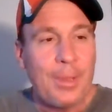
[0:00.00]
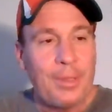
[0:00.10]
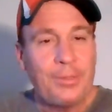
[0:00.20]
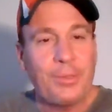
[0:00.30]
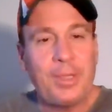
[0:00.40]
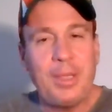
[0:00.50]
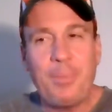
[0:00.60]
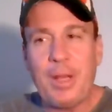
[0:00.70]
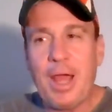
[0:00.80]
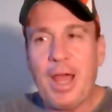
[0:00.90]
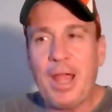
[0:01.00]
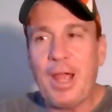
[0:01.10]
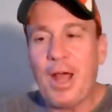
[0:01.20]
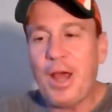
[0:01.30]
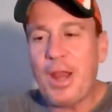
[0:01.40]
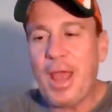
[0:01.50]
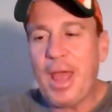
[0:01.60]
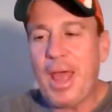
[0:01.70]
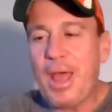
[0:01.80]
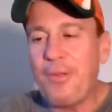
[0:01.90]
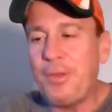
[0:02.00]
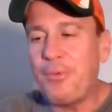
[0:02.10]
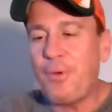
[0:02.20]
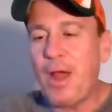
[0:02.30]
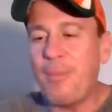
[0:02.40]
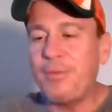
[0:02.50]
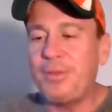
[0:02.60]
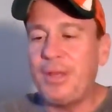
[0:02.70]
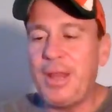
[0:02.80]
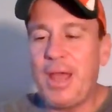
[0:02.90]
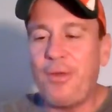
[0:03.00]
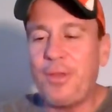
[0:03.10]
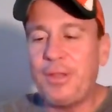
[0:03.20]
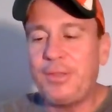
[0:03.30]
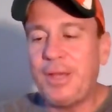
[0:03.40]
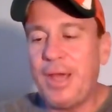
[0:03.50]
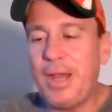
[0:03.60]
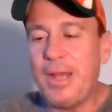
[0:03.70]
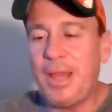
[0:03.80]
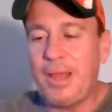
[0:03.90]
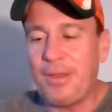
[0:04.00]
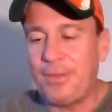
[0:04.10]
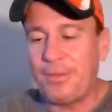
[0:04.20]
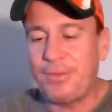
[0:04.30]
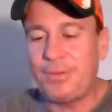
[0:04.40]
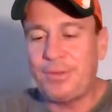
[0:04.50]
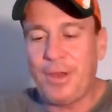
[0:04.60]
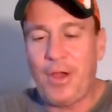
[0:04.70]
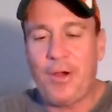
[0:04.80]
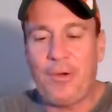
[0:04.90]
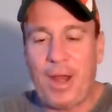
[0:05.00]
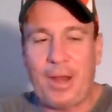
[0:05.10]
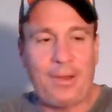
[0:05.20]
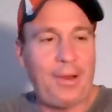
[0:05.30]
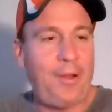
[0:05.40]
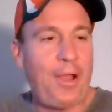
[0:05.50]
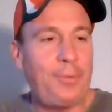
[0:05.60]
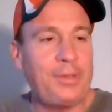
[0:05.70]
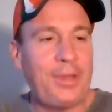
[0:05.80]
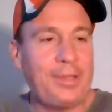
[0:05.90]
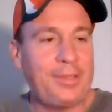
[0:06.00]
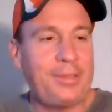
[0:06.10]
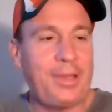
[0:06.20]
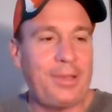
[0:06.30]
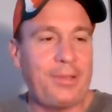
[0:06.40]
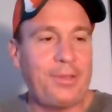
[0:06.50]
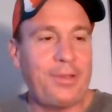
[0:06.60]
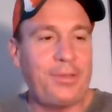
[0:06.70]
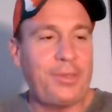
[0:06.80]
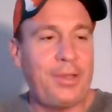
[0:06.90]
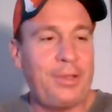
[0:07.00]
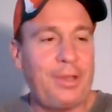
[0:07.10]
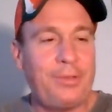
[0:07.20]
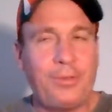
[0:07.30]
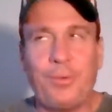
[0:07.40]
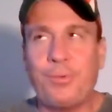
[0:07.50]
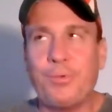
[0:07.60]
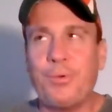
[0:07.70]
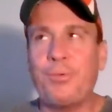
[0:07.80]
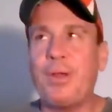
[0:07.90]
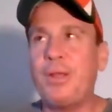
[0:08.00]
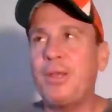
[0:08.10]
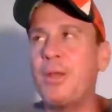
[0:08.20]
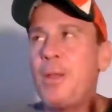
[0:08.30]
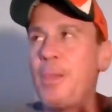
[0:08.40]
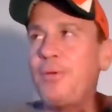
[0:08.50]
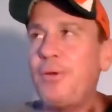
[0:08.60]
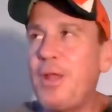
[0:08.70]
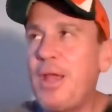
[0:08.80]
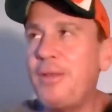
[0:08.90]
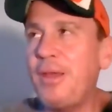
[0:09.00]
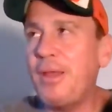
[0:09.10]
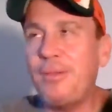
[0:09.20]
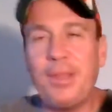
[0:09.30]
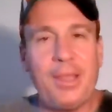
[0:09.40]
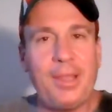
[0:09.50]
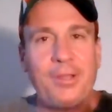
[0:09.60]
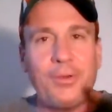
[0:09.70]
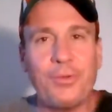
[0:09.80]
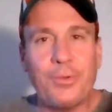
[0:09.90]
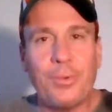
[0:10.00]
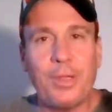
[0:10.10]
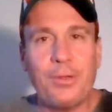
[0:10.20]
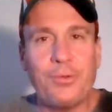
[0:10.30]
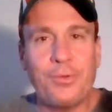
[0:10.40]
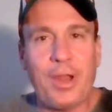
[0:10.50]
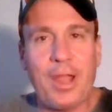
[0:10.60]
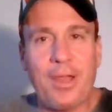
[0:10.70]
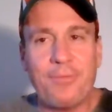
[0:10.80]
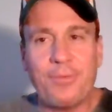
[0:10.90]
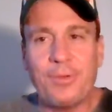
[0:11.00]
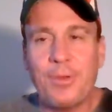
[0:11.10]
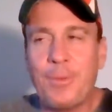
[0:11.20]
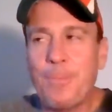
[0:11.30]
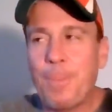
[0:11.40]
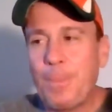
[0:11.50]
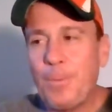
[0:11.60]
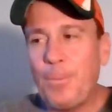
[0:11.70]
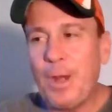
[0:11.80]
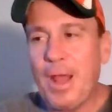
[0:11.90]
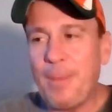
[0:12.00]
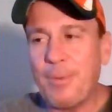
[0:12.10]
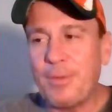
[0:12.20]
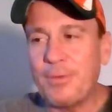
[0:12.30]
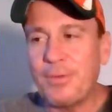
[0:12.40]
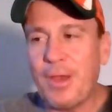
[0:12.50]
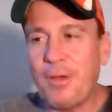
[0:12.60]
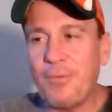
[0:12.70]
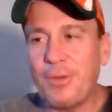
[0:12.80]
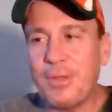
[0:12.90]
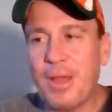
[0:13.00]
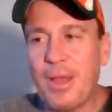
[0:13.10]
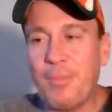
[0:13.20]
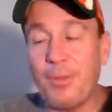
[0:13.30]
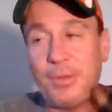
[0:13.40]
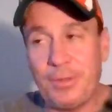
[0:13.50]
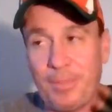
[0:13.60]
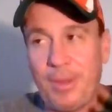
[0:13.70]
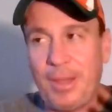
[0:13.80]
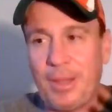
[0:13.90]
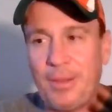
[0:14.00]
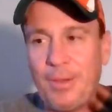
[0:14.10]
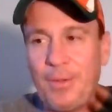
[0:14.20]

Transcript: So keep an eye on Allen Robinson. Now, the tight ends. All right. Now, I always like to say this because it's so true, right? If you're in a head-to-head league, you're doing your draft. What happens every time, at least to me?